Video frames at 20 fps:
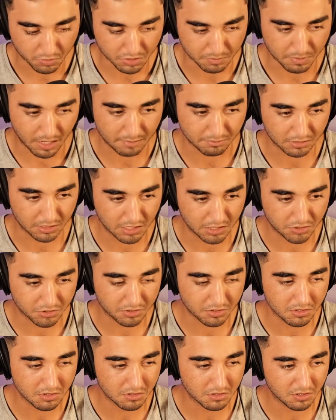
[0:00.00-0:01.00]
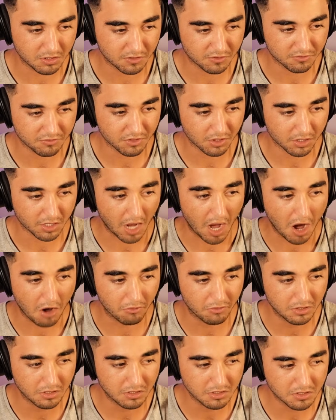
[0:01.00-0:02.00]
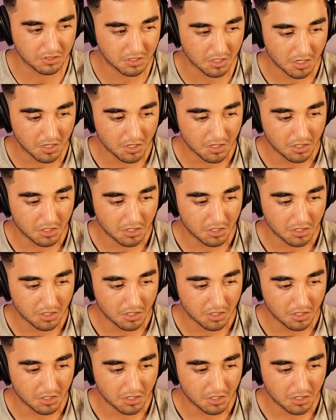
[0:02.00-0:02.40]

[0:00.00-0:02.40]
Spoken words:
the population of the Karens